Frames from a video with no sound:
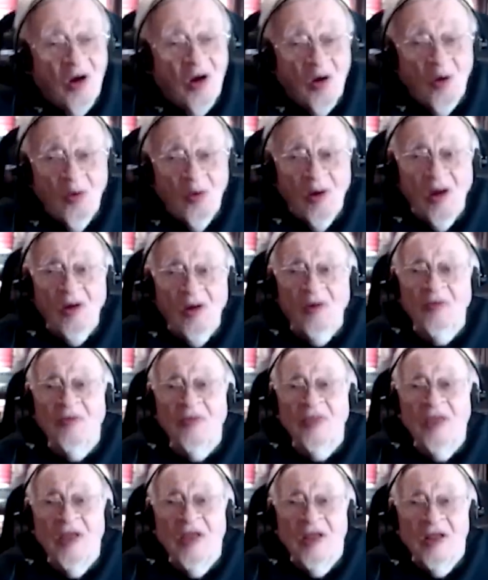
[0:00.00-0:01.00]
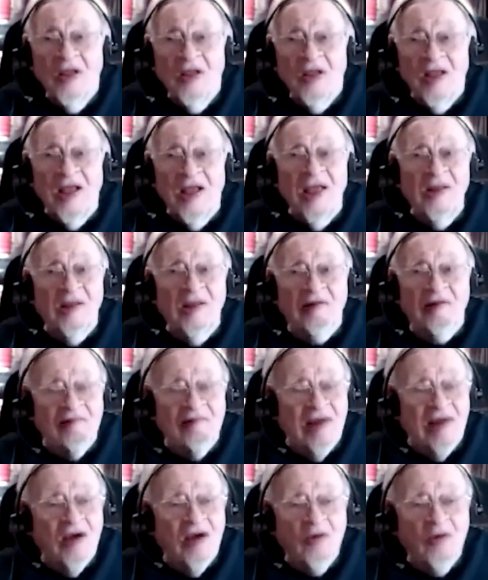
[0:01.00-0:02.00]
Well, and the
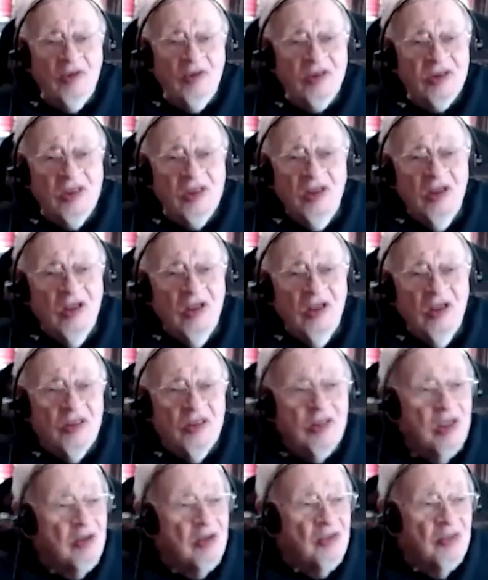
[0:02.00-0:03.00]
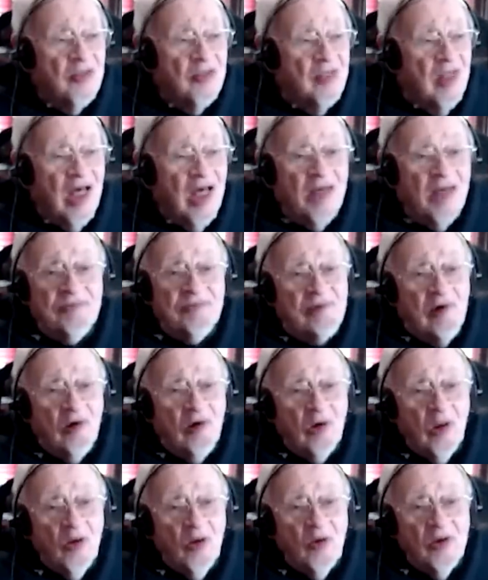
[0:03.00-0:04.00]
crowd was not pro
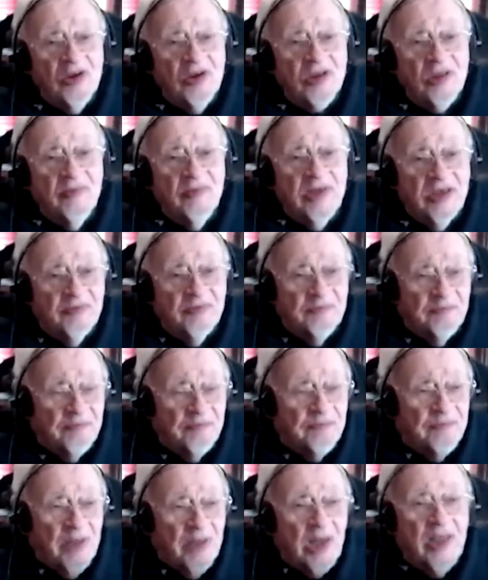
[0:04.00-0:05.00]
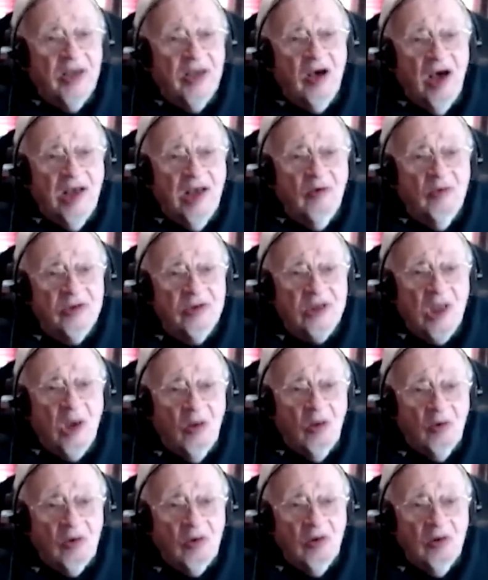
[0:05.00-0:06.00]
Louis. I mean, Billy Conn was a
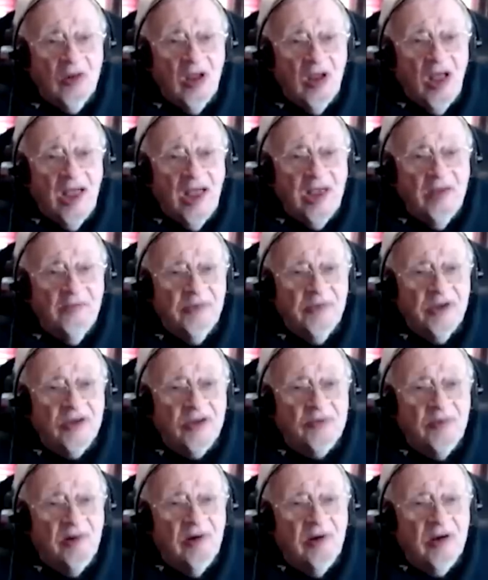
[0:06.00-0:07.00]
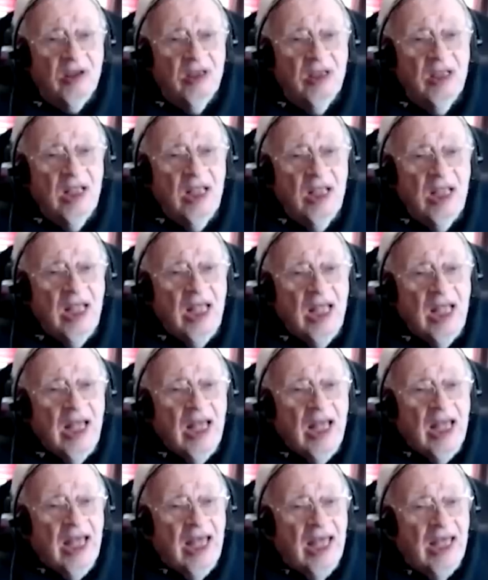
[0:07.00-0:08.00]
local guy in Pittsburgh.
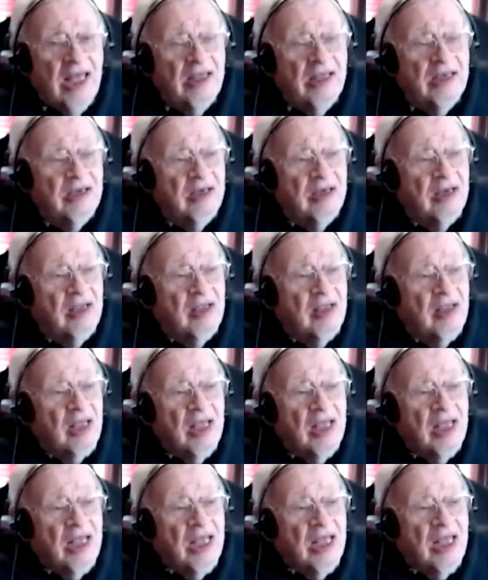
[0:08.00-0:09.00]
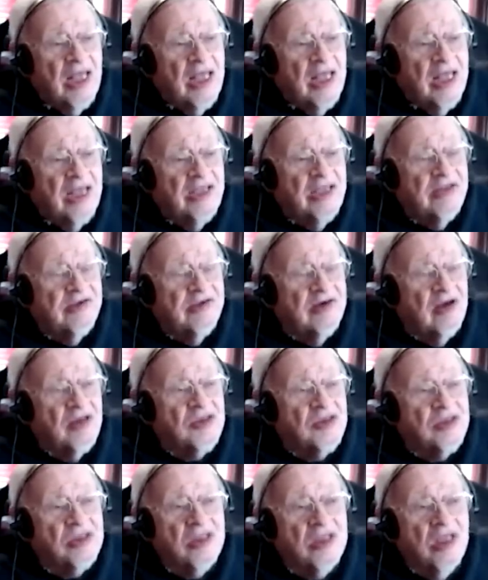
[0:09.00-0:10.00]
And he
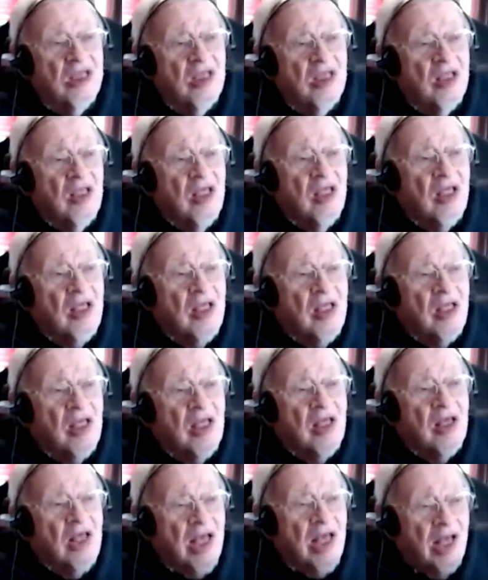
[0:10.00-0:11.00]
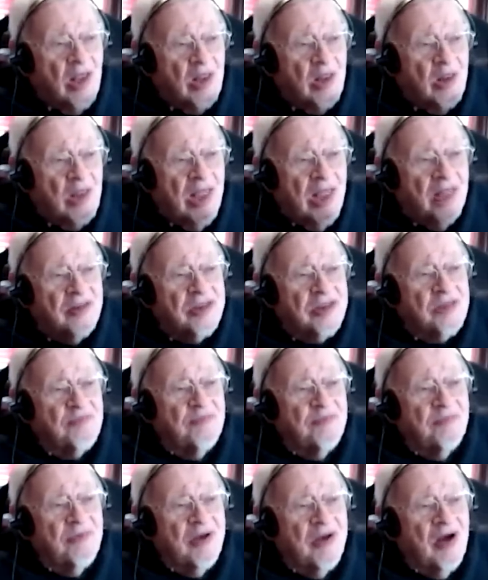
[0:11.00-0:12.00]
just, as
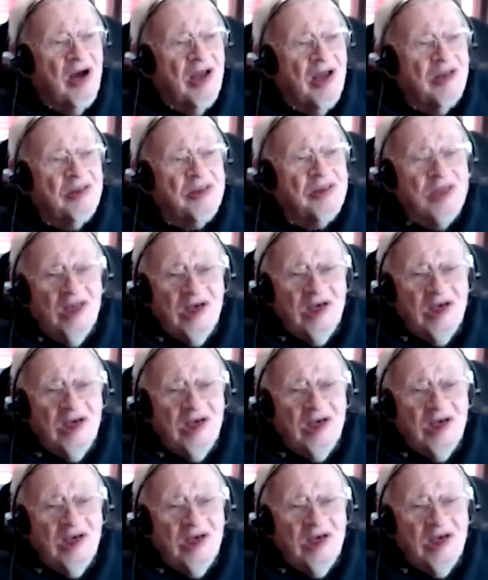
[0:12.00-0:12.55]
Conn said